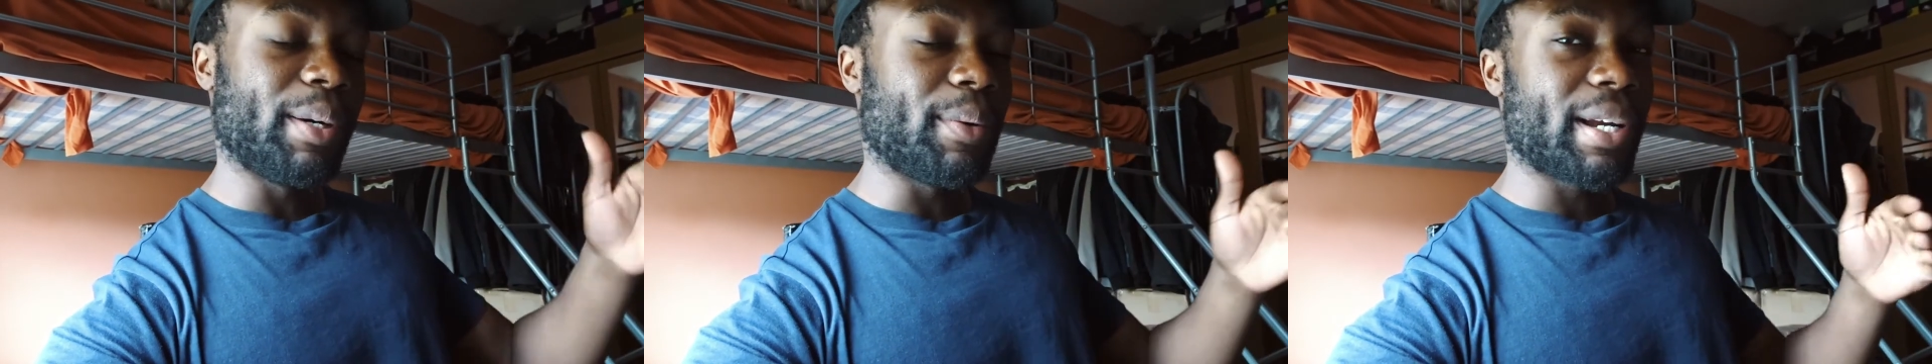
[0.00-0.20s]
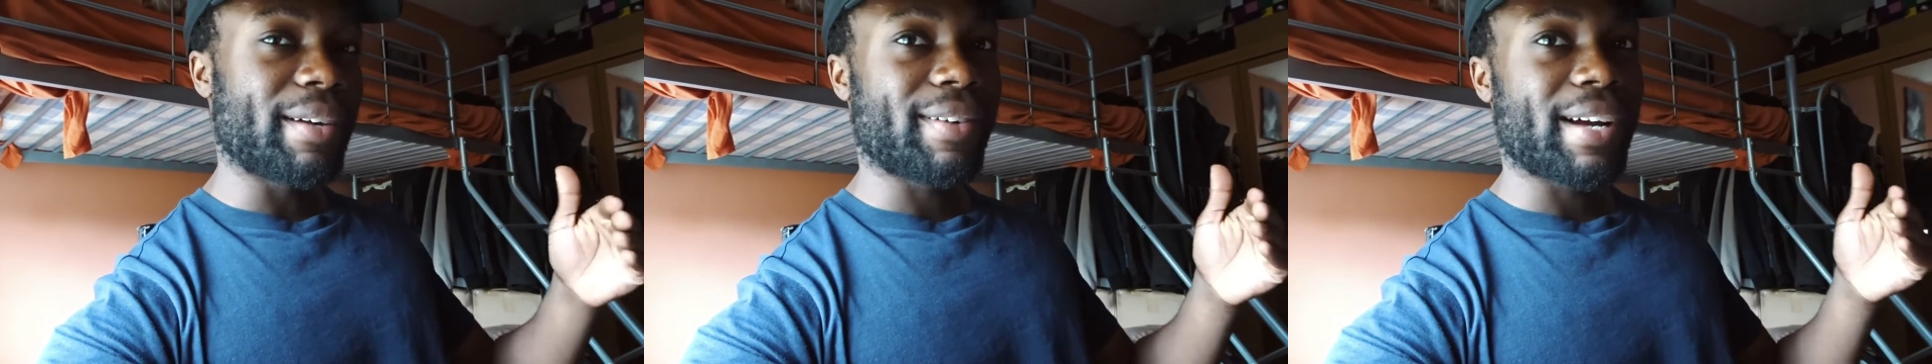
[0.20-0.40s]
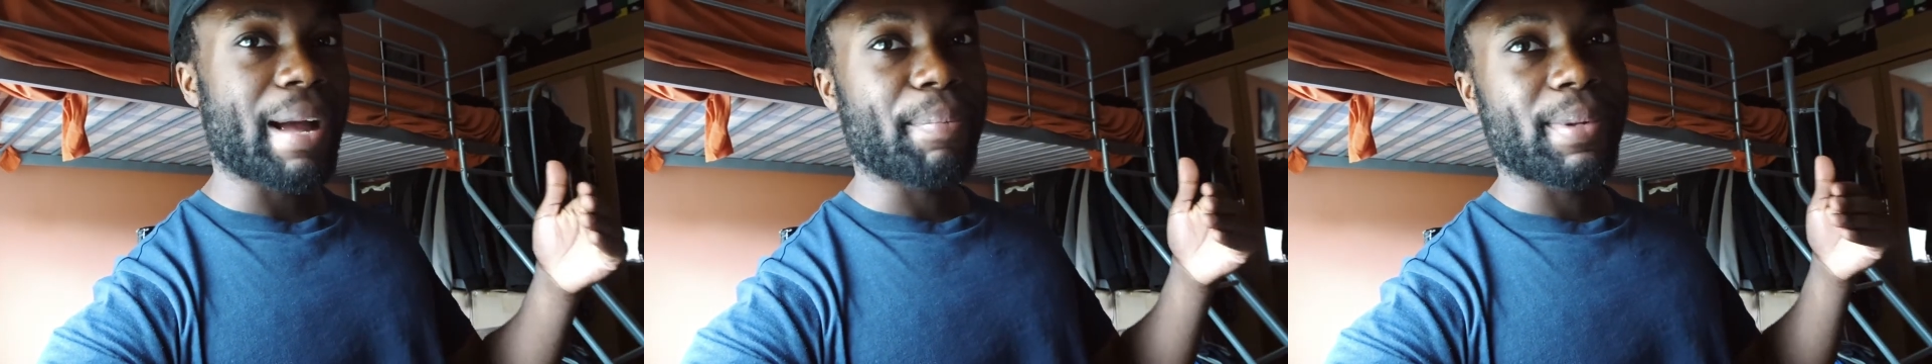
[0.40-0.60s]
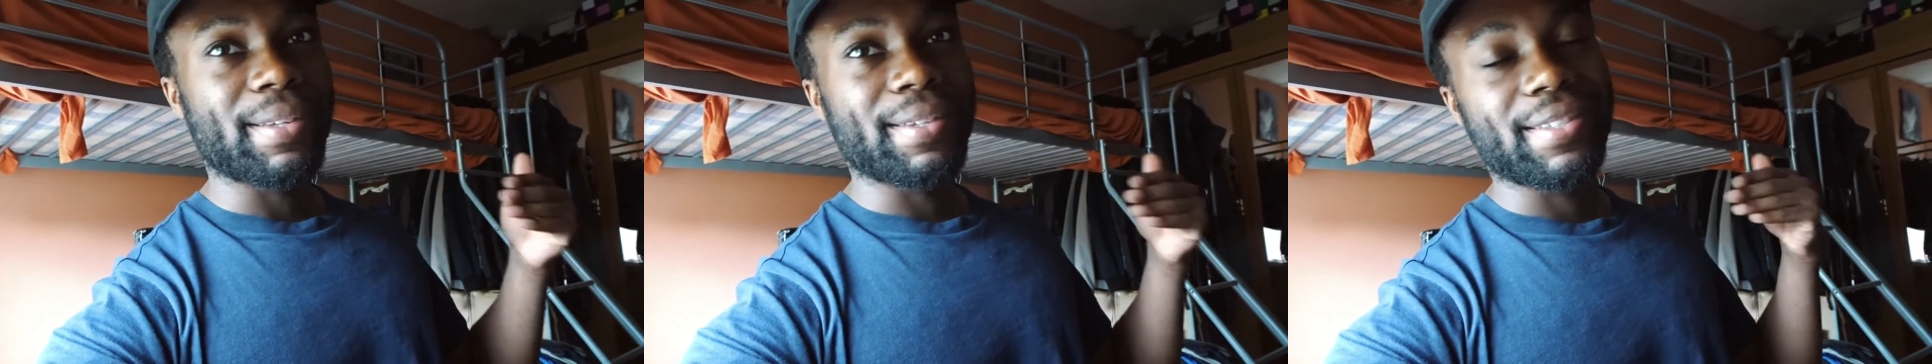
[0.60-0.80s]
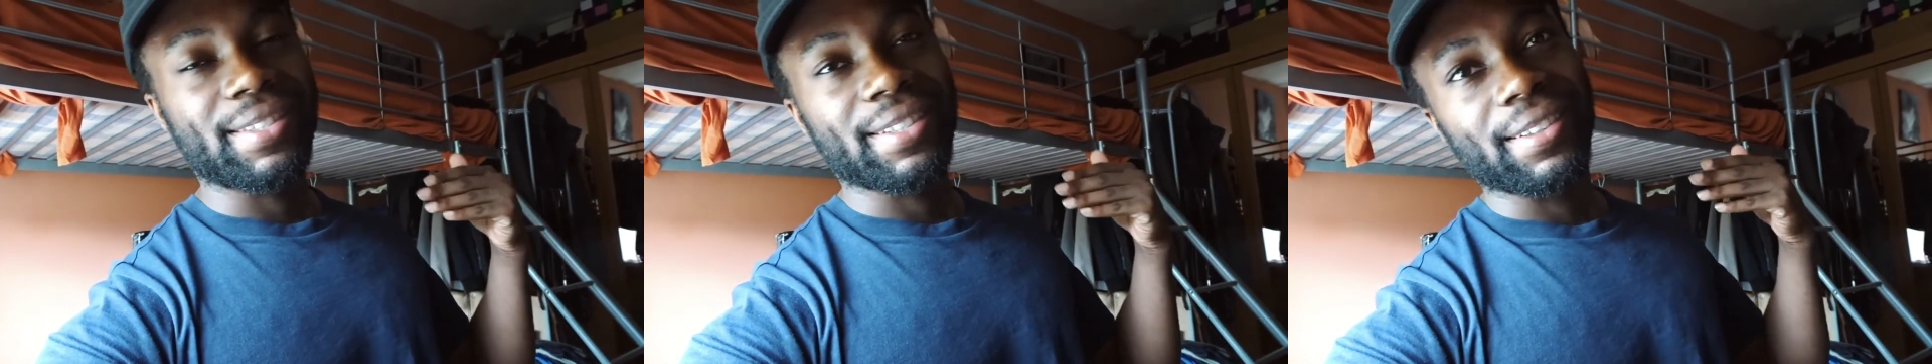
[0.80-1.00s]
whatever
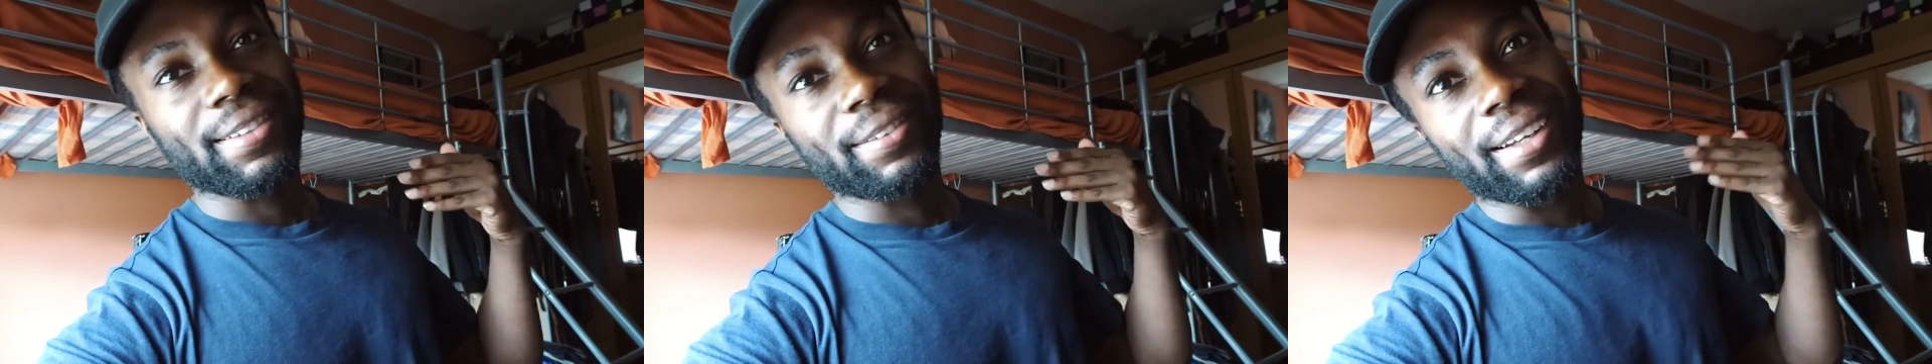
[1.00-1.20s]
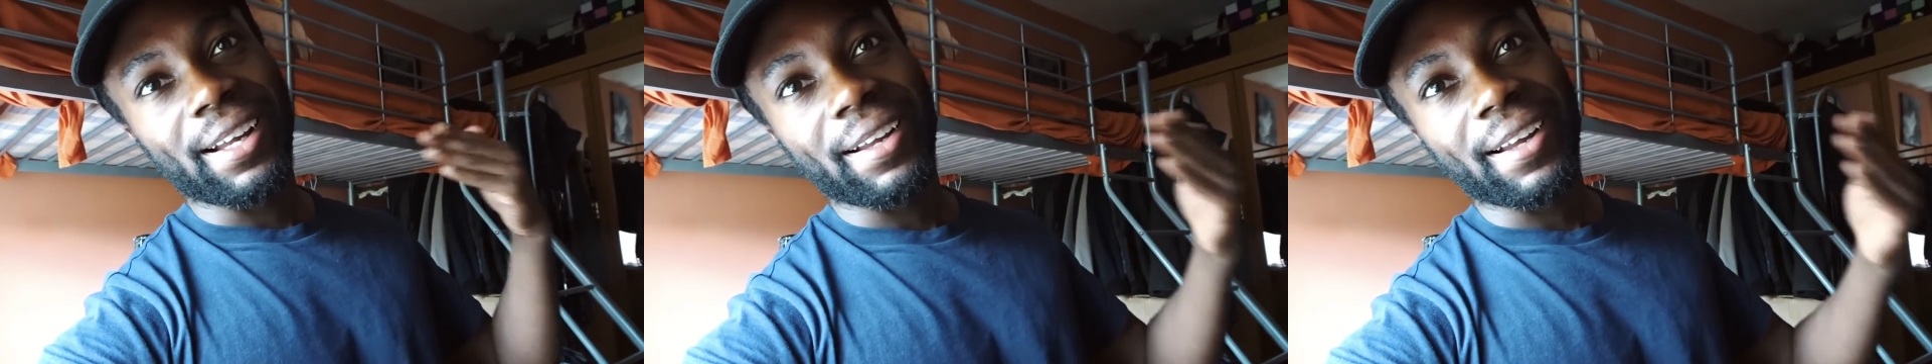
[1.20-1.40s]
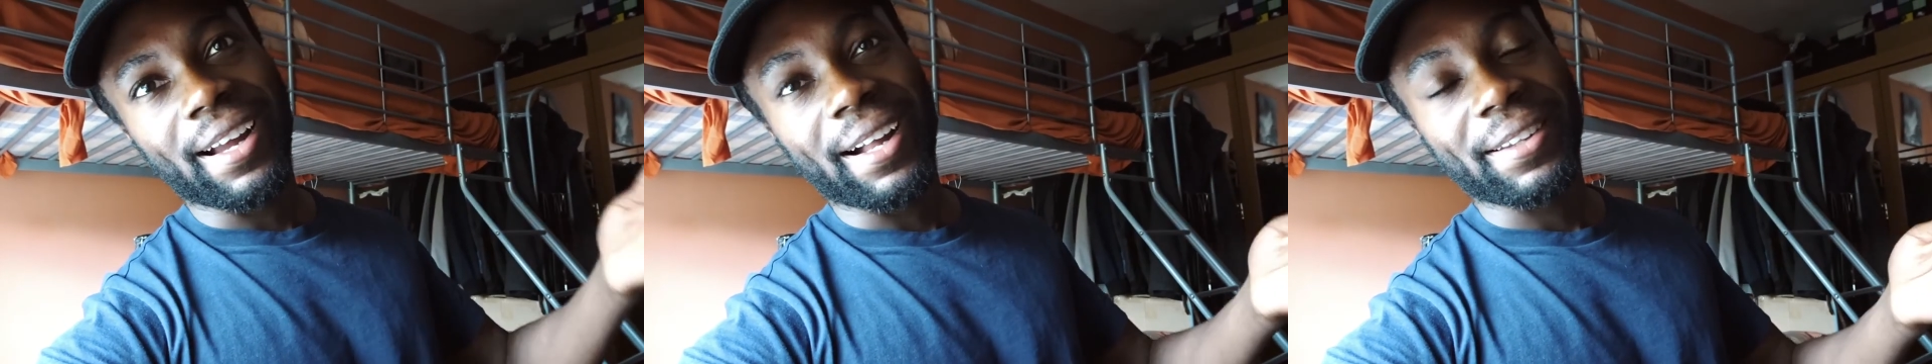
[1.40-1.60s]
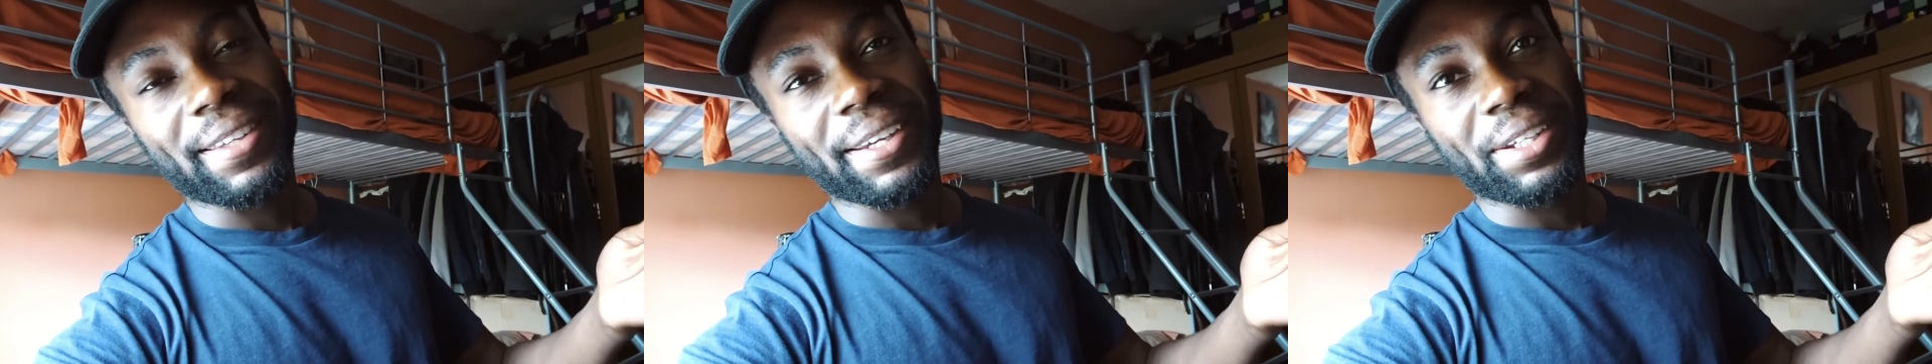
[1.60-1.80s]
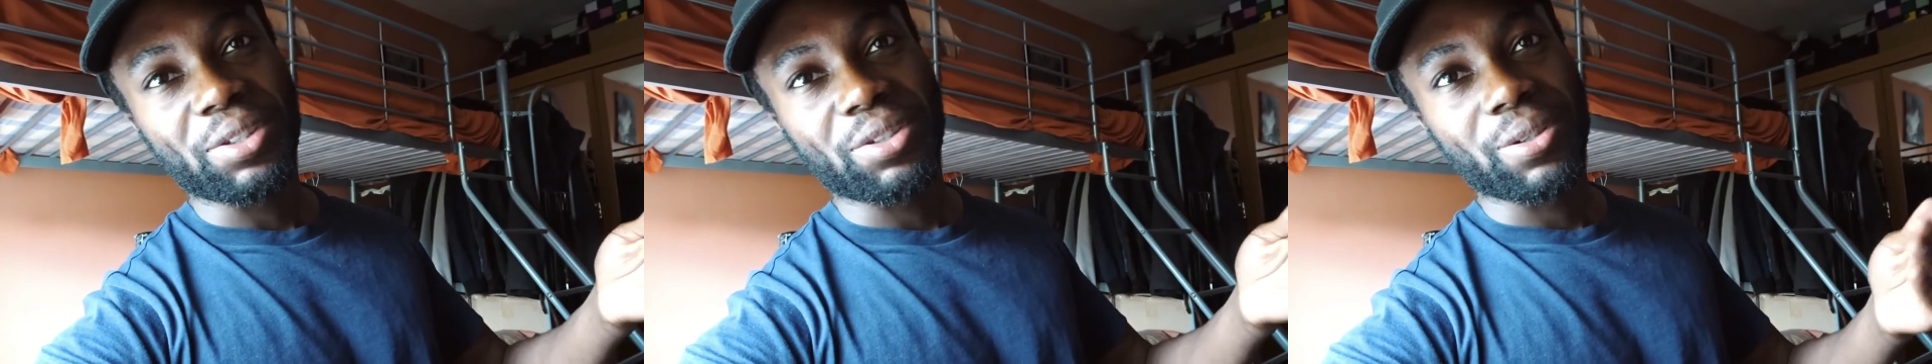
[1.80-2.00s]
happens, I'll
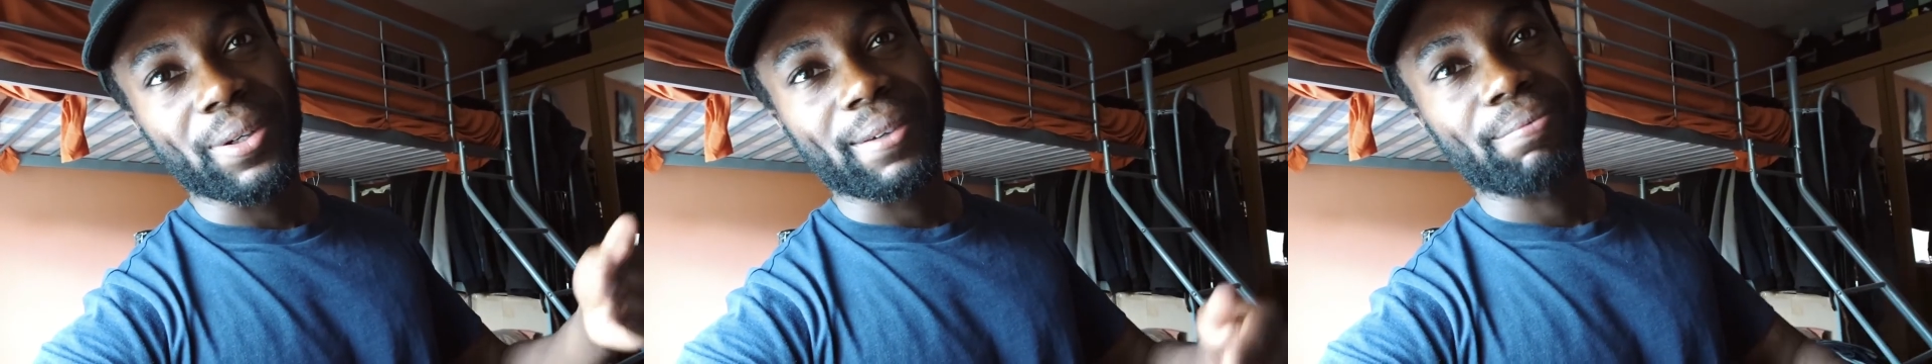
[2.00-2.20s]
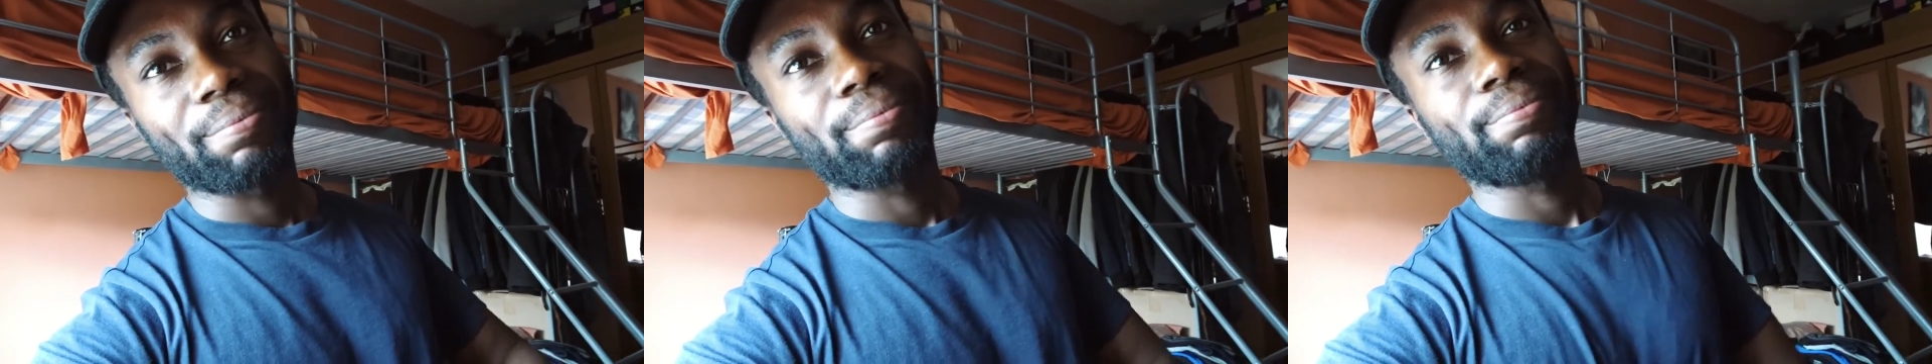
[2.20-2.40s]
take you through it.